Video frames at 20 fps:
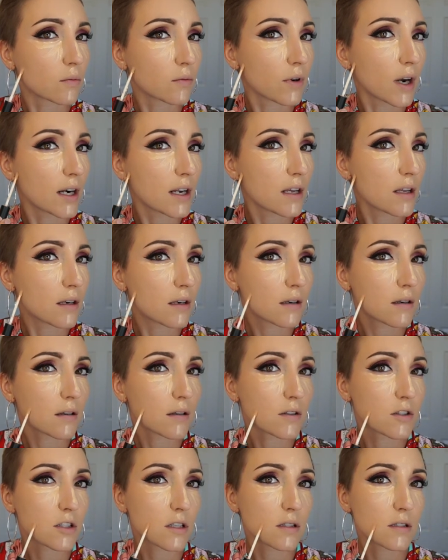run it
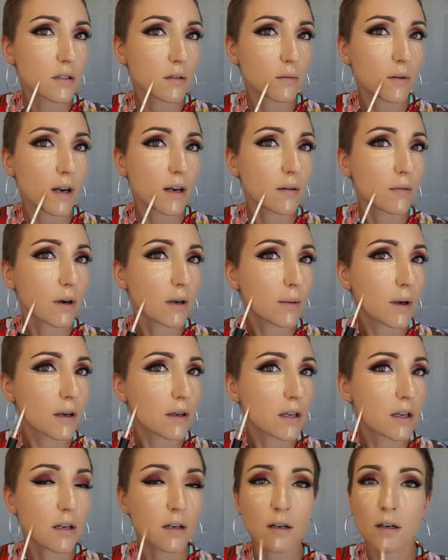just to right about
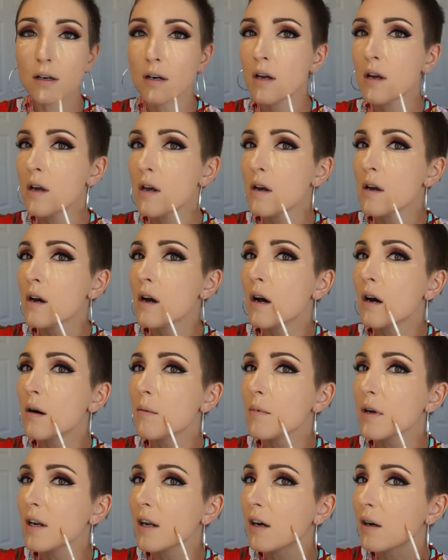here.
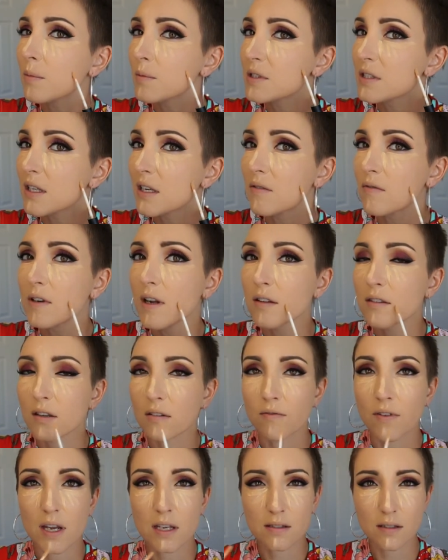It helps even out the
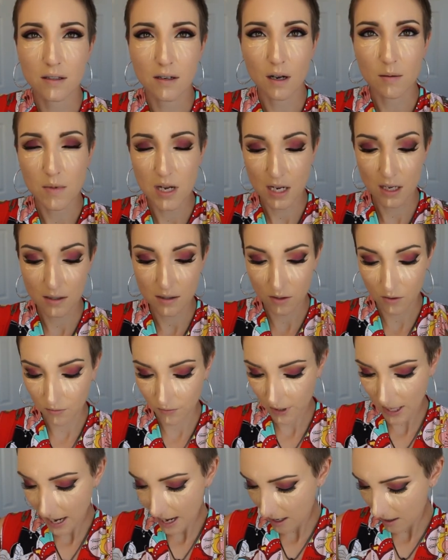face and not make it so
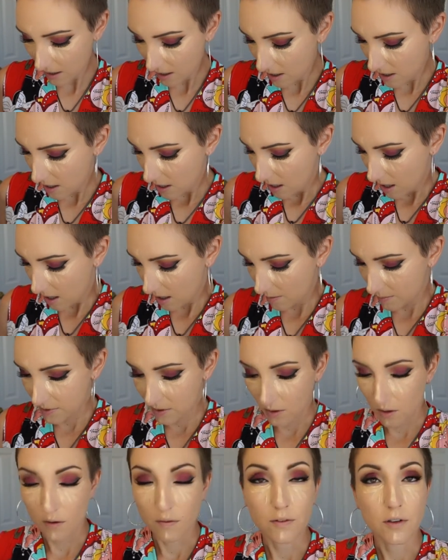flat.
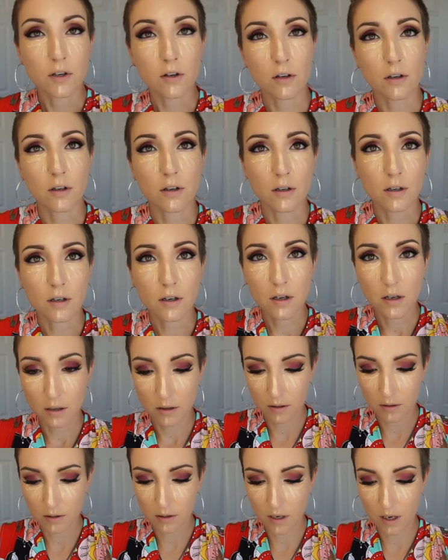So if you're
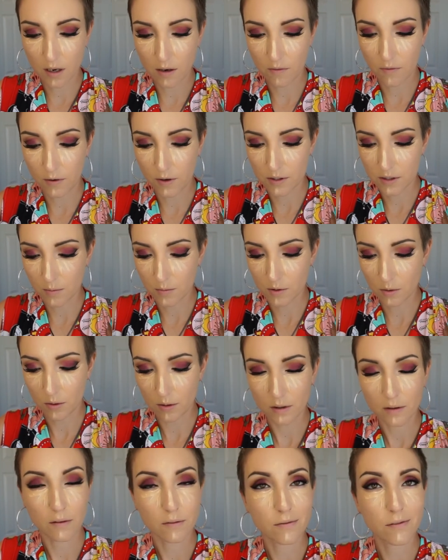looking for some sort
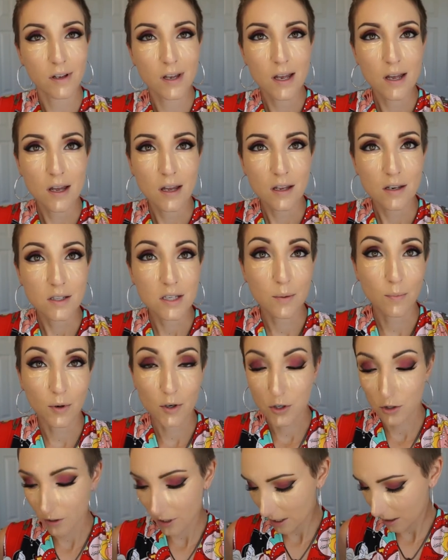of tip or
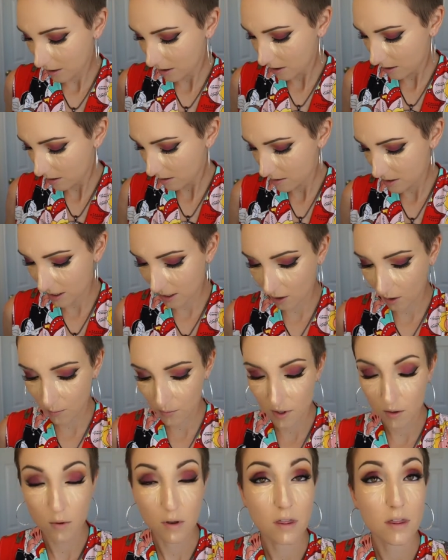trick to help
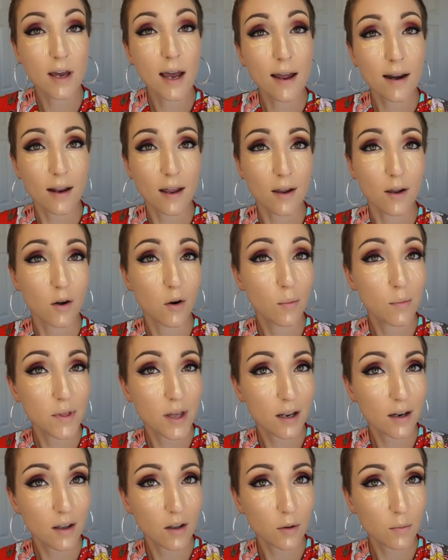you with that, I hope
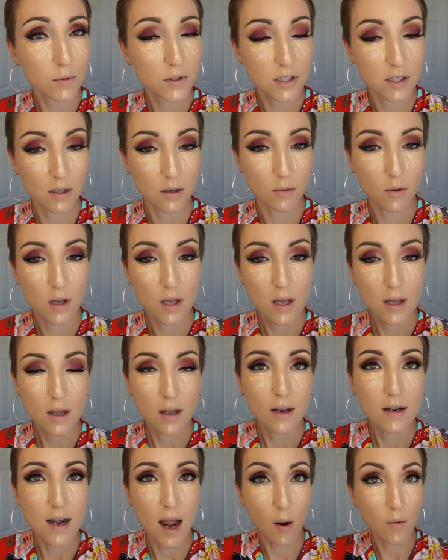that helps you.
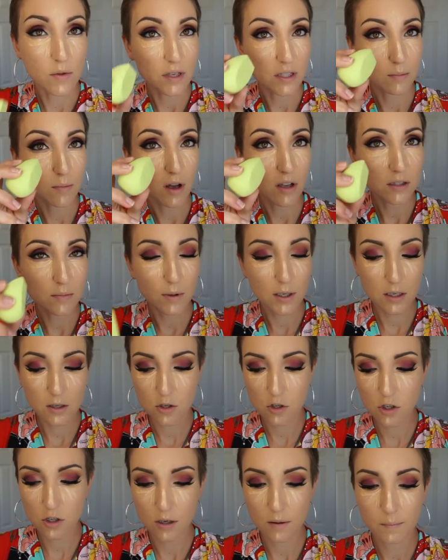Now with the small
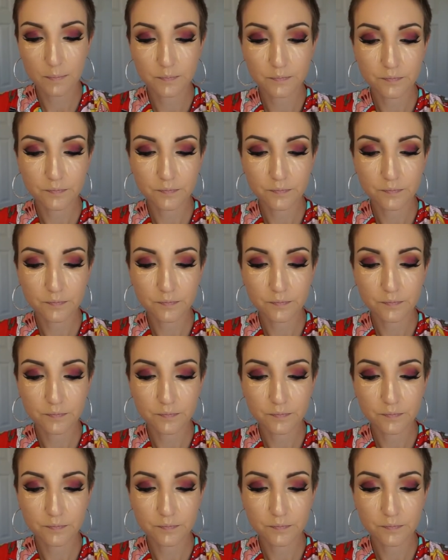sponge,